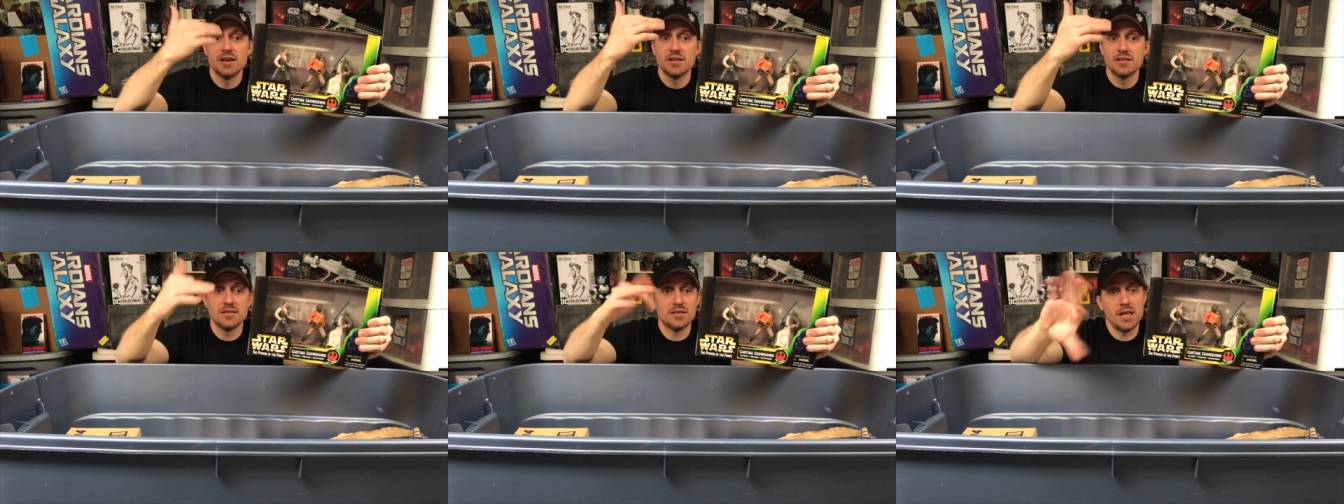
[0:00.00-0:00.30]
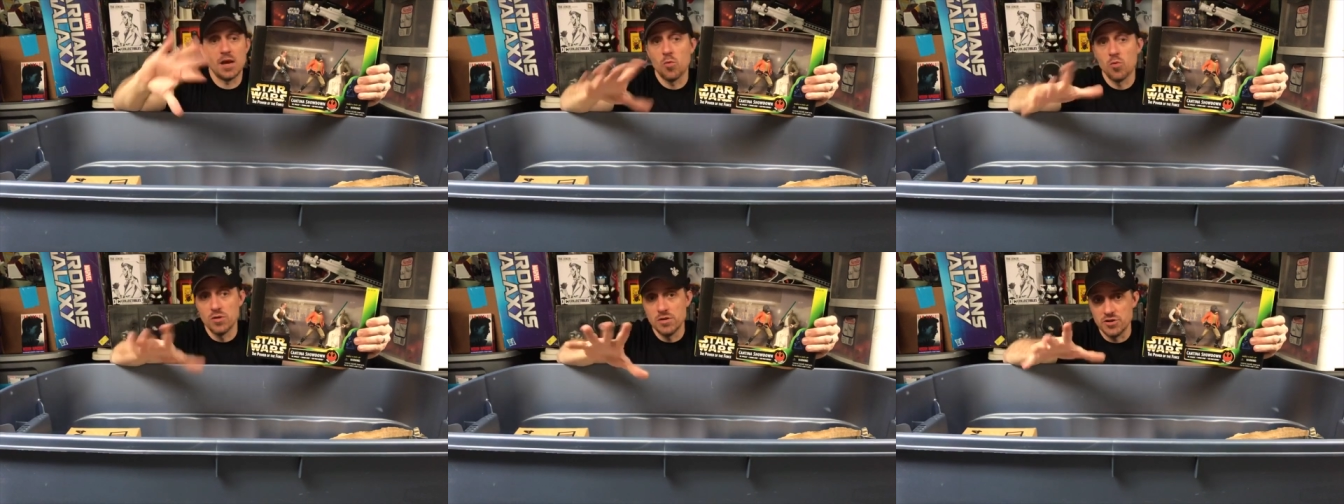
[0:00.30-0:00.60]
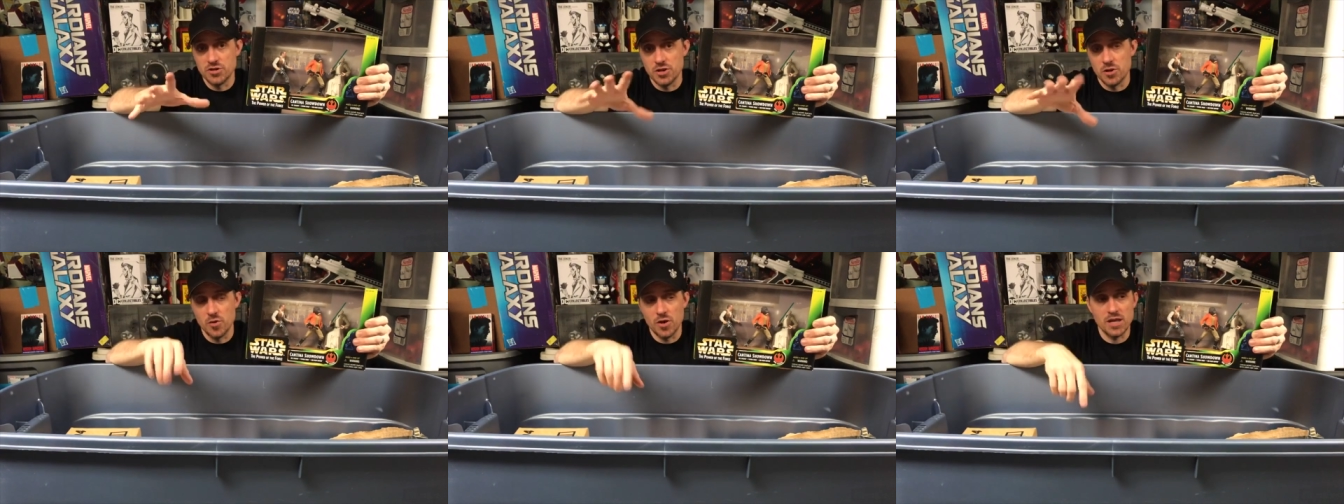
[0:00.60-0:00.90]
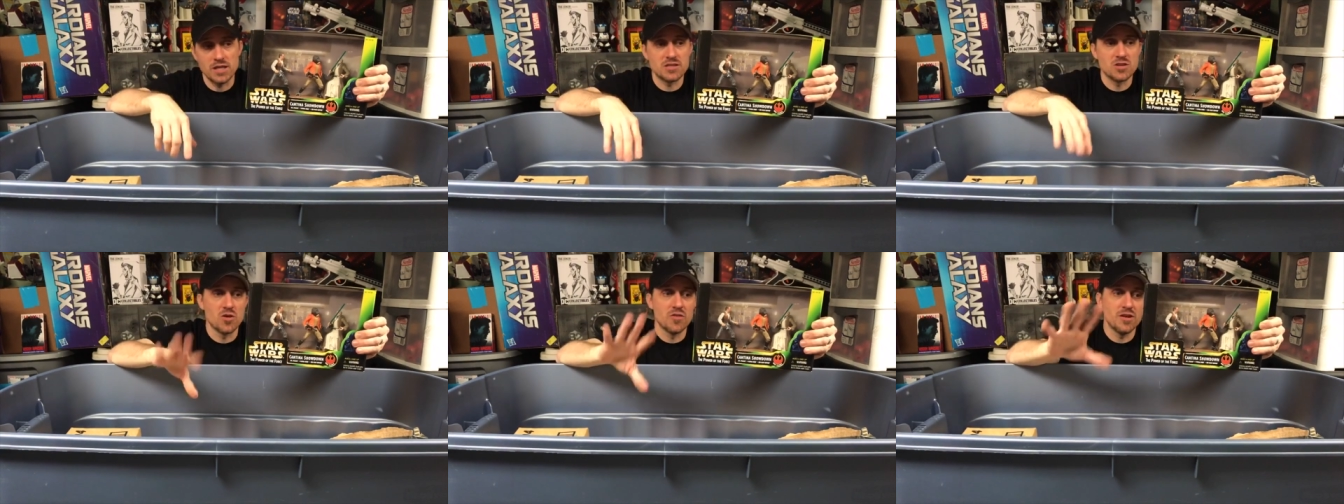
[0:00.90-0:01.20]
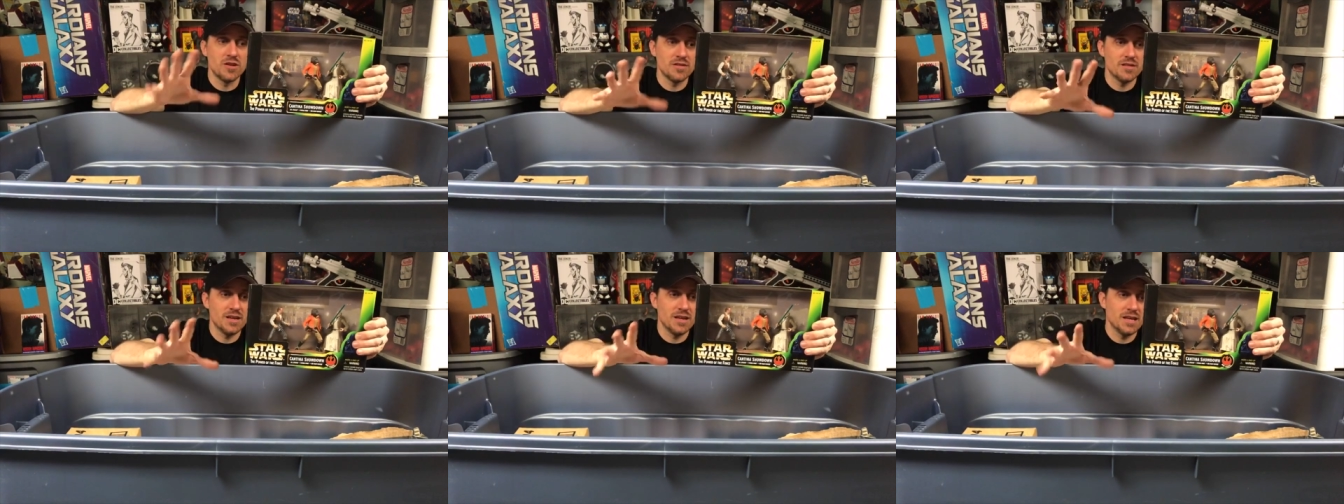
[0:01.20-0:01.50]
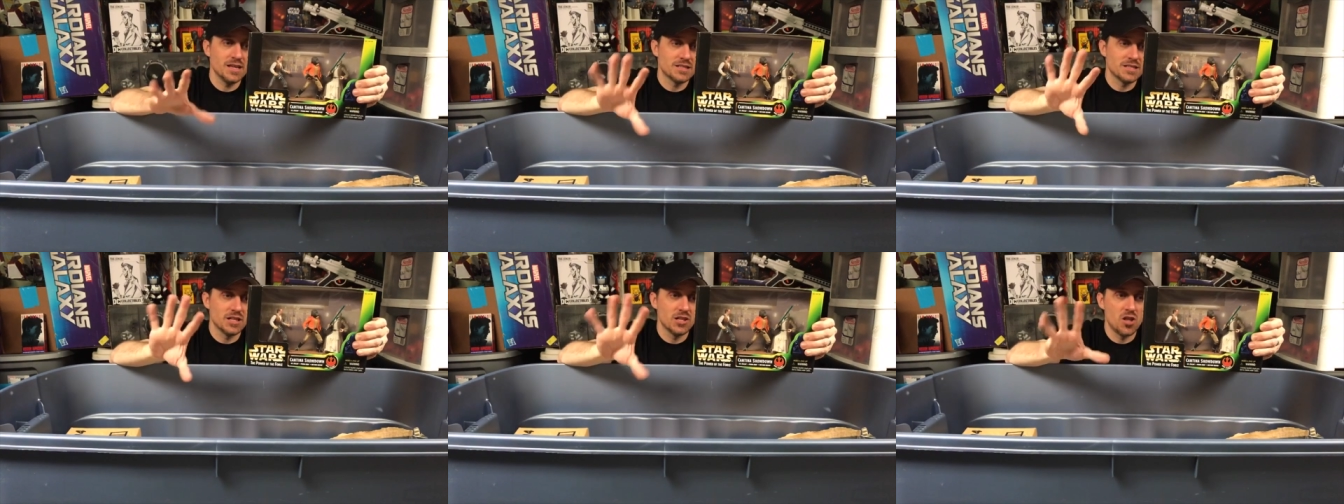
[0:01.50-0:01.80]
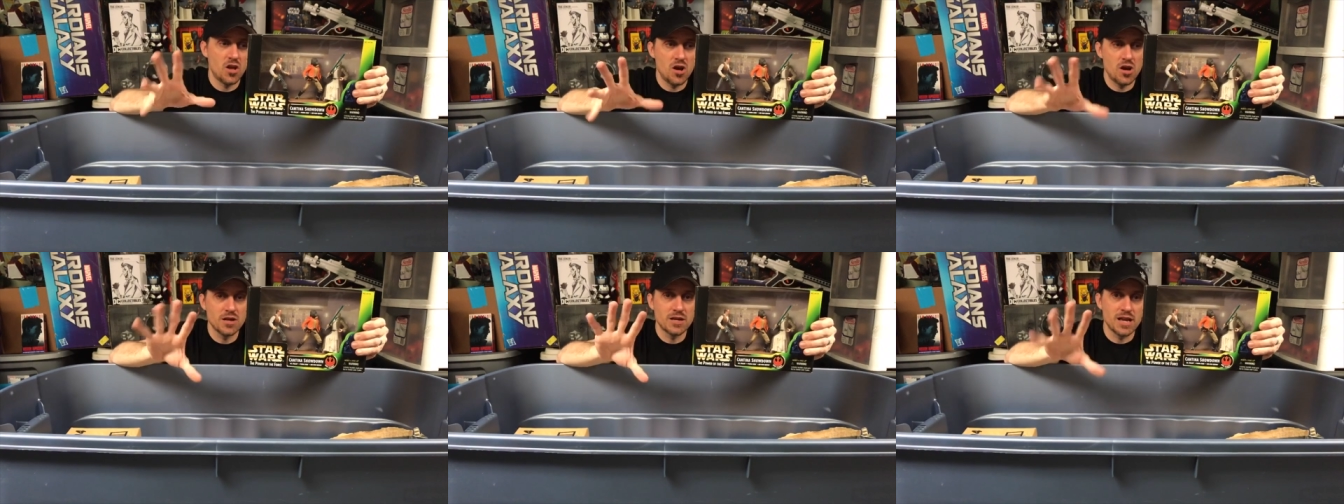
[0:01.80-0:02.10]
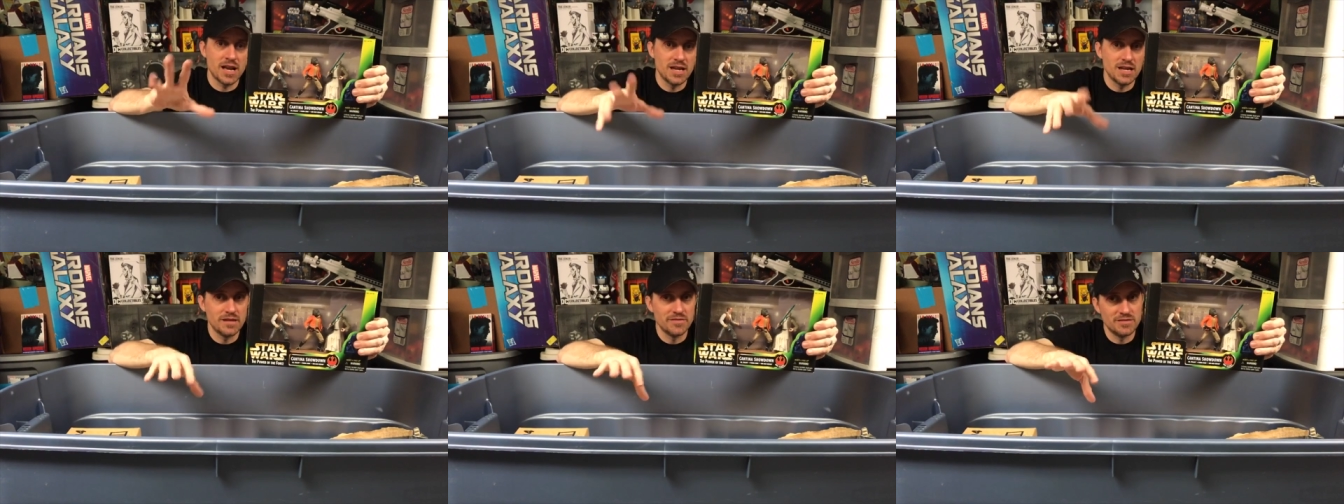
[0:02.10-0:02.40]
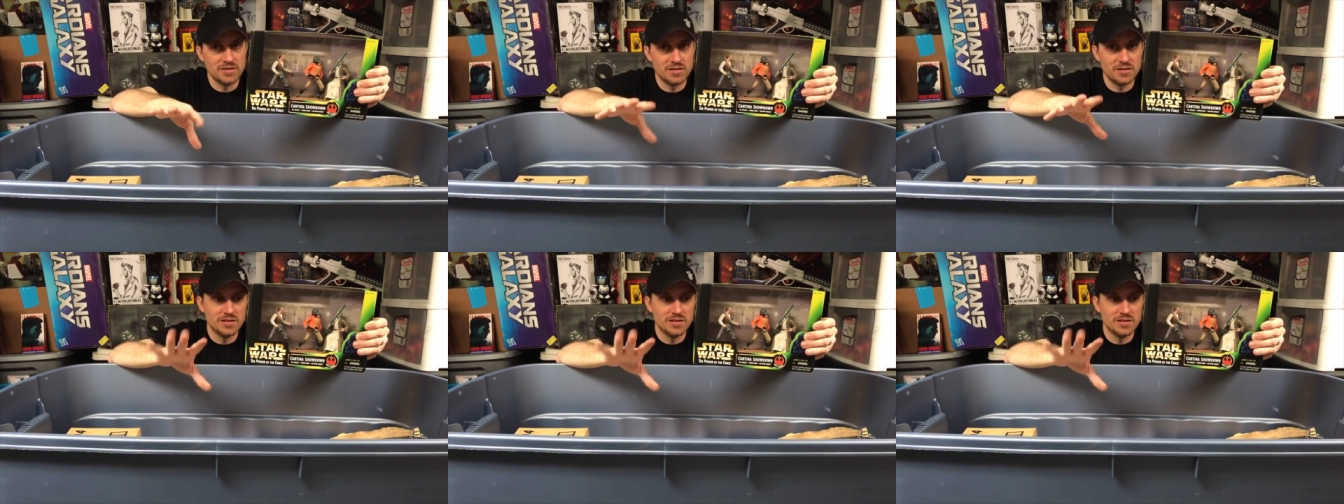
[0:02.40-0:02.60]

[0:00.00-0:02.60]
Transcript: they wouldn't do it. So it's a long kind of,